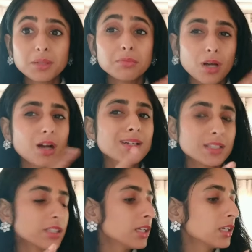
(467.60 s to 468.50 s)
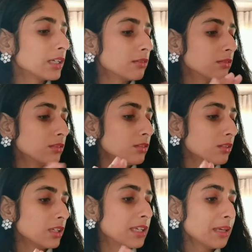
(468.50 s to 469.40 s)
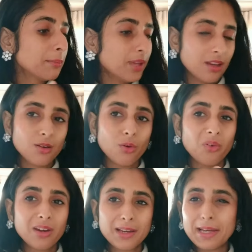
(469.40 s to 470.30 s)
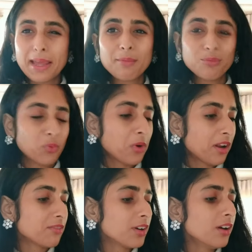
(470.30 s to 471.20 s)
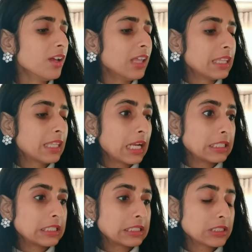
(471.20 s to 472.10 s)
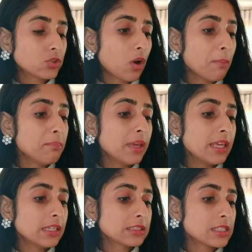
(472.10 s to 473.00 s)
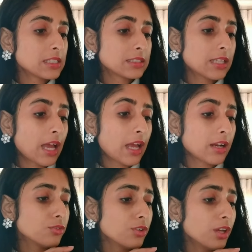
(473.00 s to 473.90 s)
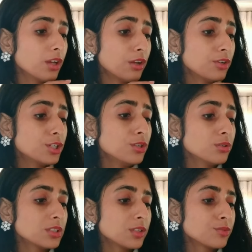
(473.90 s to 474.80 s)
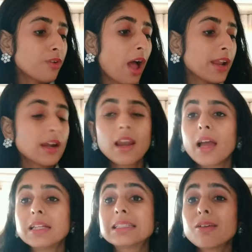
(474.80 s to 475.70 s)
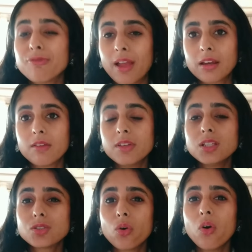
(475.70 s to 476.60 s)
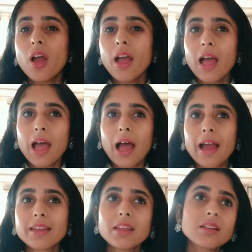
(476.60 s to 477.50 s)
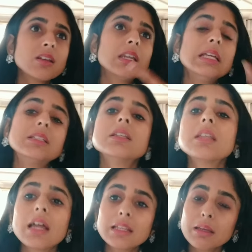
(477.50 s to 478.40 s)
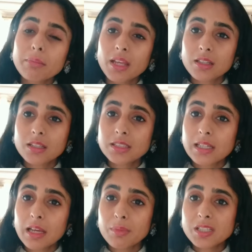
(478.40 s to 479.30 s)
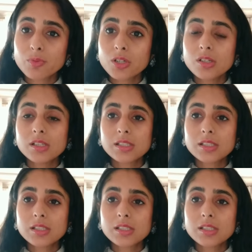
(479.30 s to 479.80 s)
marketing gimmick or claim, whatever, that this scrub makes is that it reduces fine lines effectively. So I think the reason that they make this claim is because